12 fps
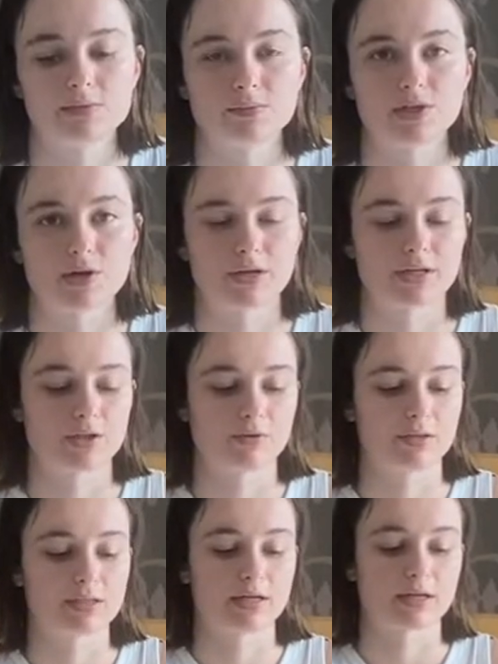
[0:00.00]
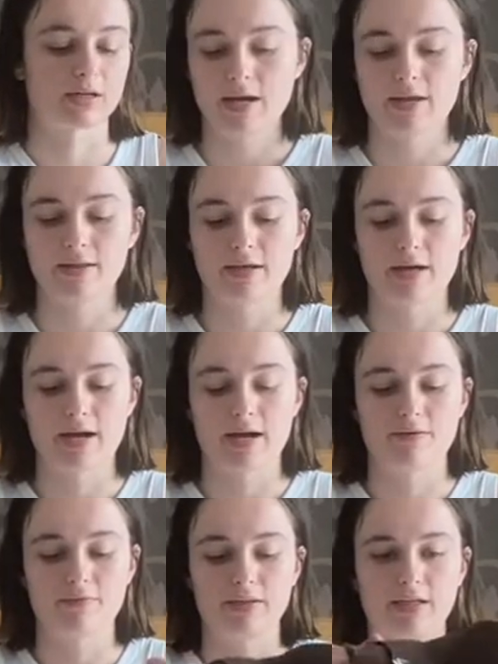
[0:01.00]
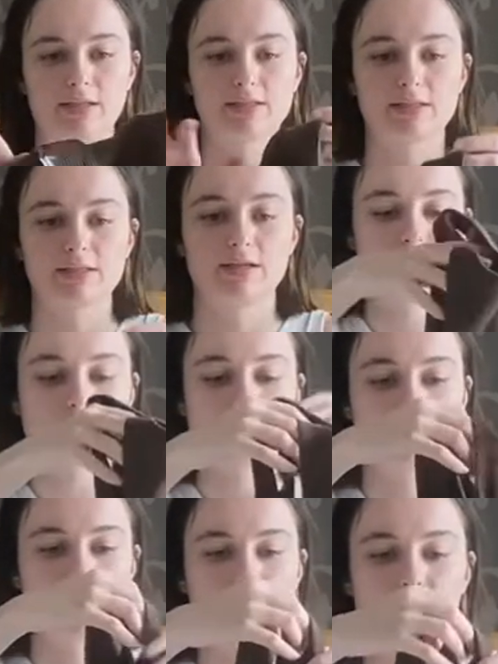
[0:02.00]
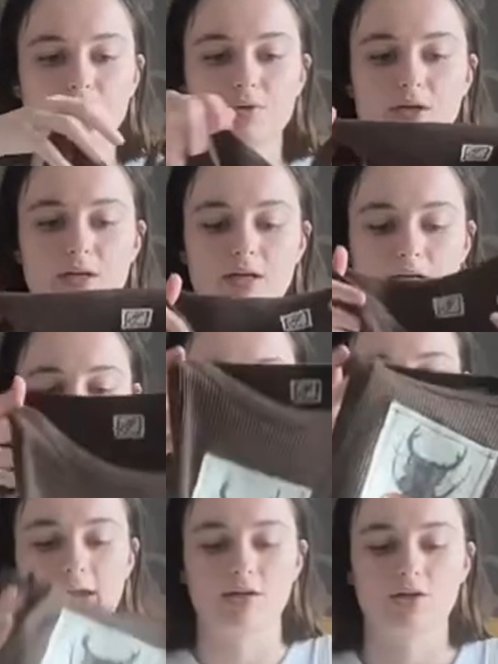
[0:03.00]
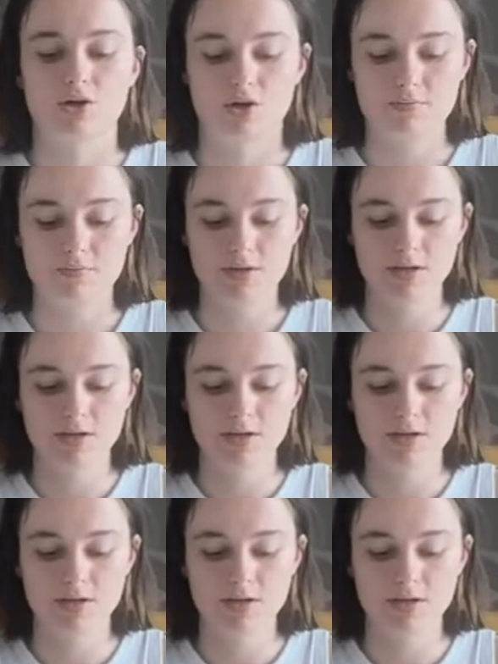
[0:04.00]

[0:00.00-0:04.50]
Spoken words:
which I'll get to in a second. And then I have this cute little tank top.